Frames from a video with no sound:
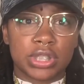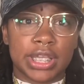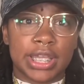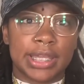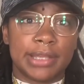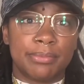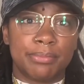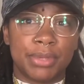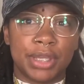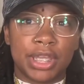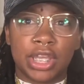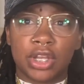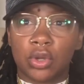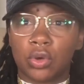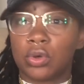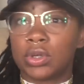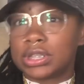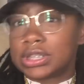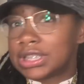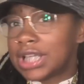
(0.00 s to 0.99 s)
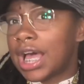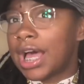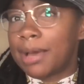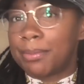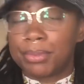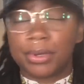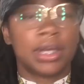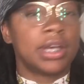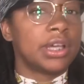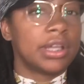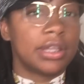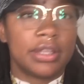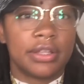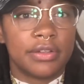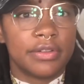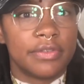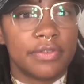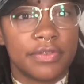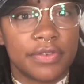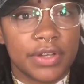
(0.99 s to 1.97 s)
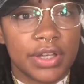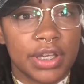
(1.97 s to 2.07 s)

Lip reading: and being on top of,